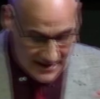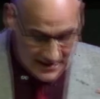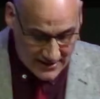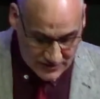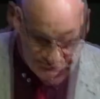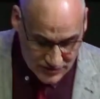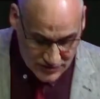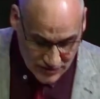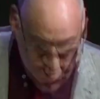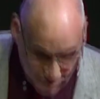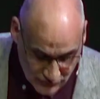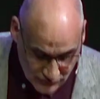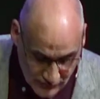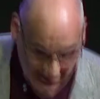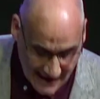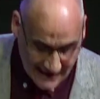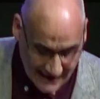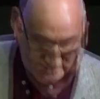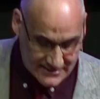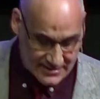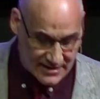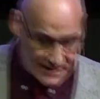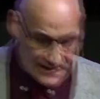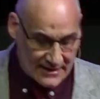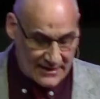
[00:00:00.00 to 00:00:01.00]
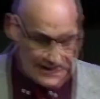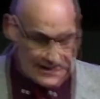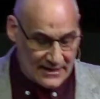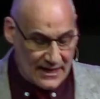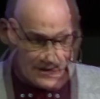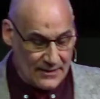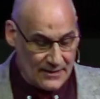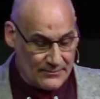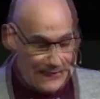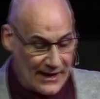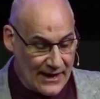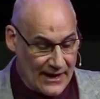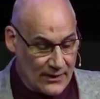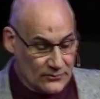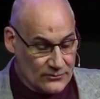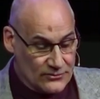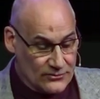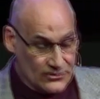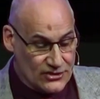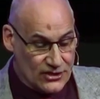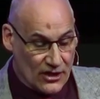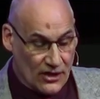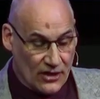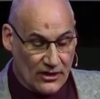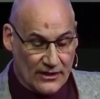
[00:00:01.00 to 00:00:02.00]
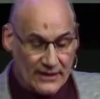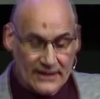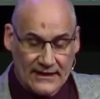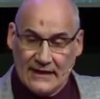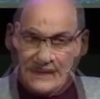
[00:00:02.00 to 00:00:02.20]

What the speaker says: to write about joy.